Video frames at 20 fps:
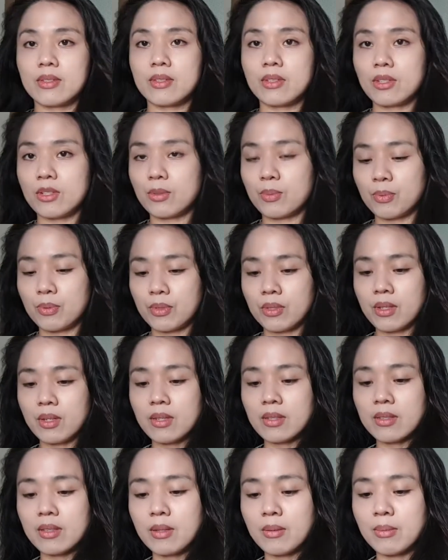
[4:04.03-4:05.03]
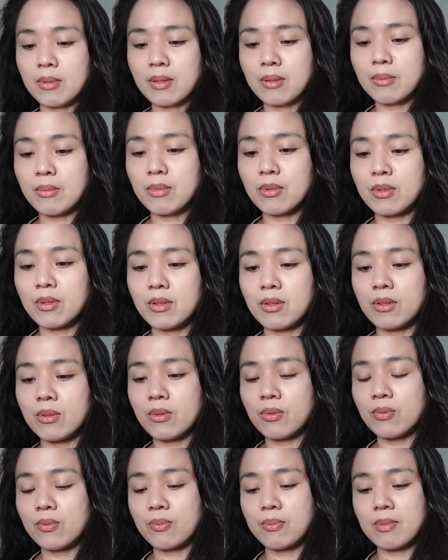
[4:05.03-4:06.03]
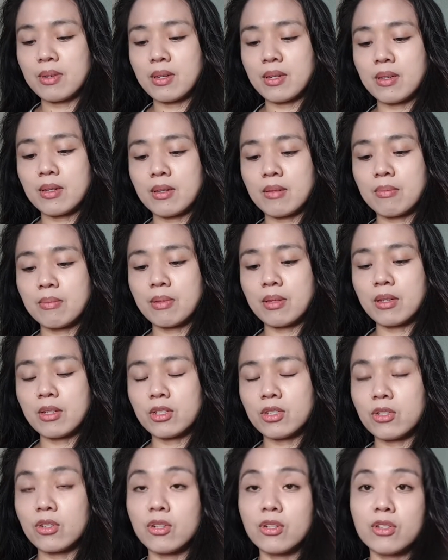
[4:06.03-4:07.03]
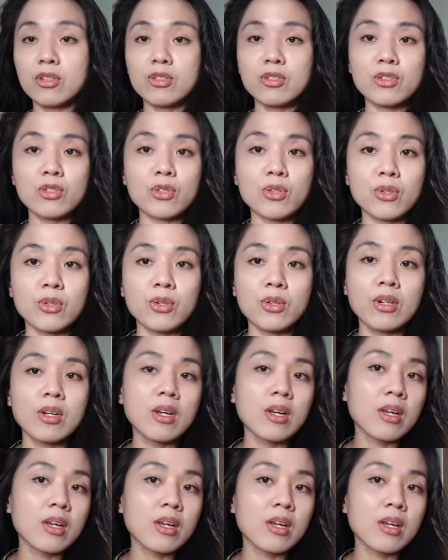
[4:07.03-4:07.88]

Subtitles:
Just put a little bit more of my blush on so